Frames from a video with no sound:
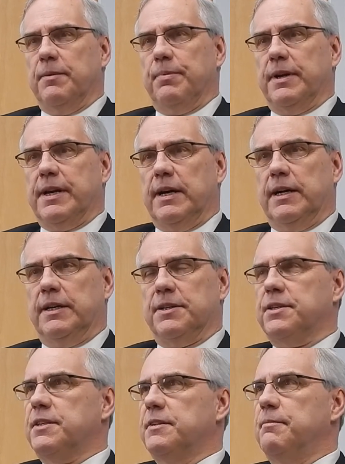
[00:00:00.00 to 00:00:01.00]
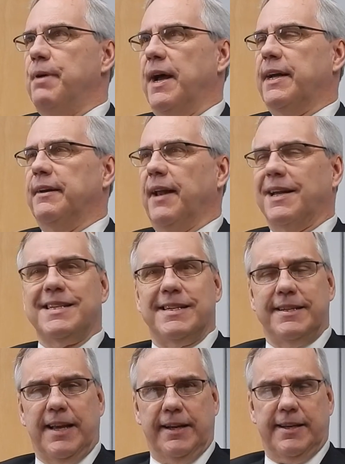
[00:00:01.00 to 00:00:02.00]
Because back in
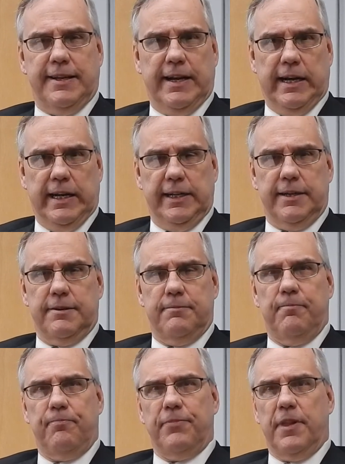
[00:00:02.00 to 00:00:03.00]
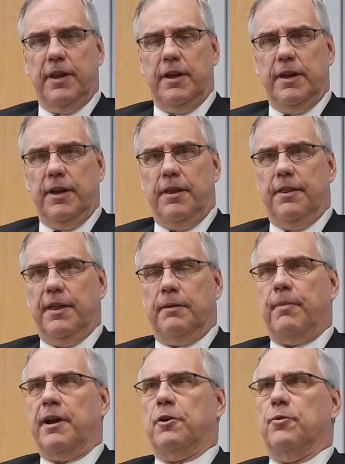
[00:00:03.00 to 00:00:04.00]
1999, then
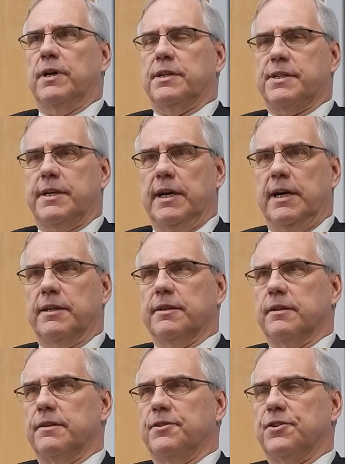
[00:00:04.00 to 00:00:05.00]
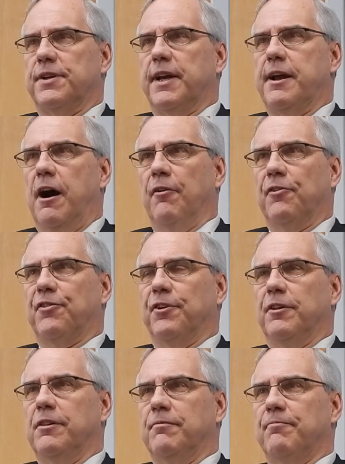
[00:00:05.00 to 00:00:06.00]
Mayor Wescott and the City Council,
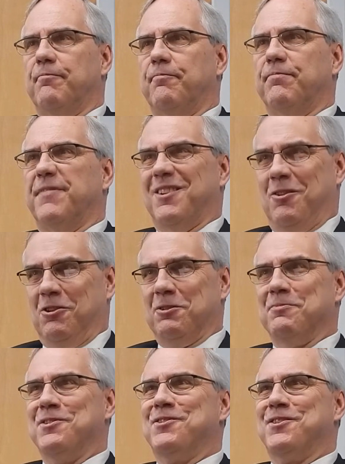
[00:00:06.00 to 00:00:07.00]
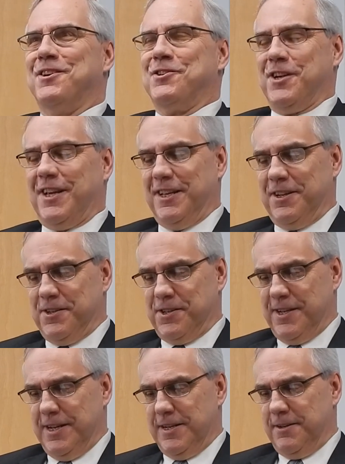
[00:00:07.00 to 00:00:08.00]
Alderman Strick shaking his
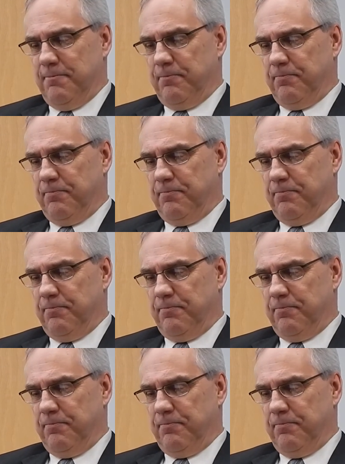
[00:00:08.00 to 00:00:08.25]
head,